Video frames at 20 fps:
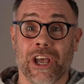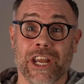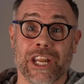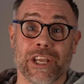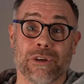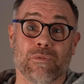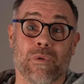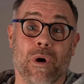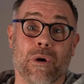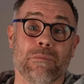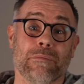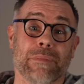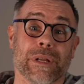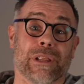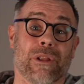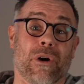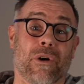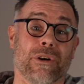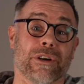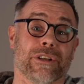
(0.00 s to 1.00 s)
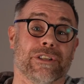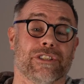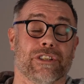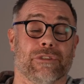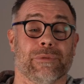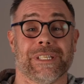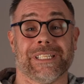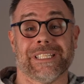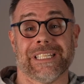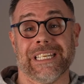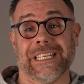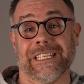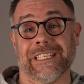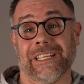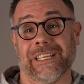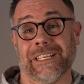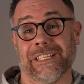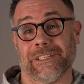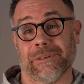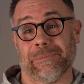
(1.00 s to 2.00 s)
and it won't be long until we see
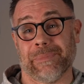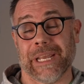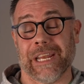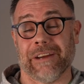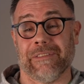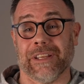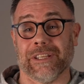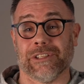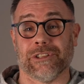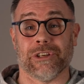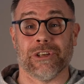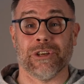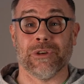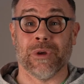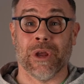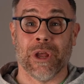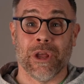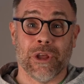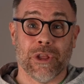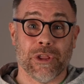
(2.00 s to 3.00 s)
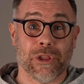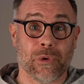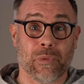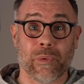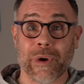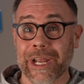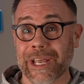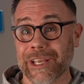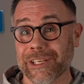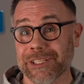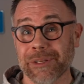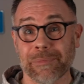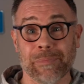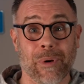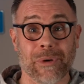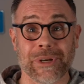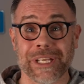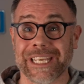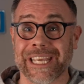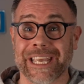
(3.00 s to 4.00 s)
these appearing too. The wheels, the
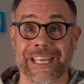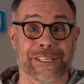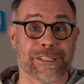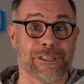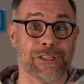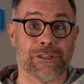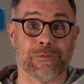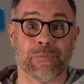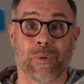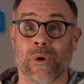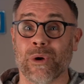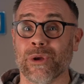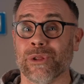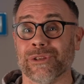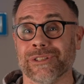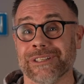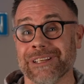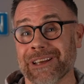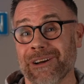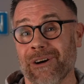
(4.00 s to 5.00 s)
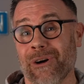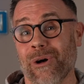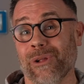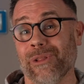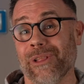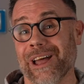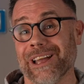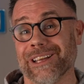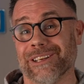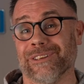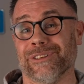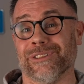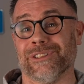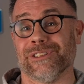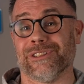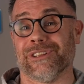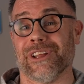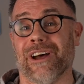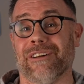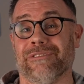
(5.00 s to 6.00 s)
body kits, the spoilers, all that good
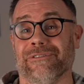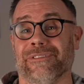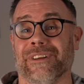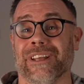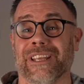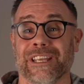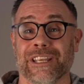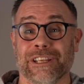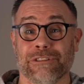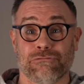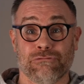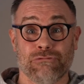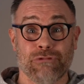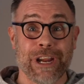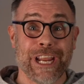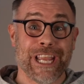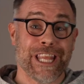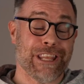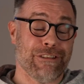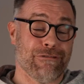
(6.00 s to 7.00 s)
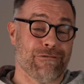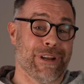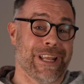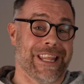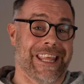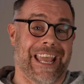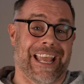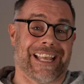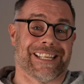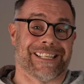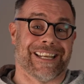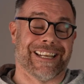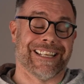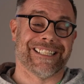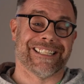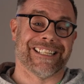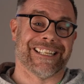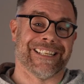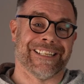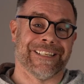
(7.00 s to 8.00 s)
stuff. Really, really
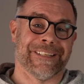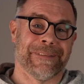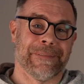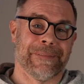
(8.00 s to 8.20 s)
exciting.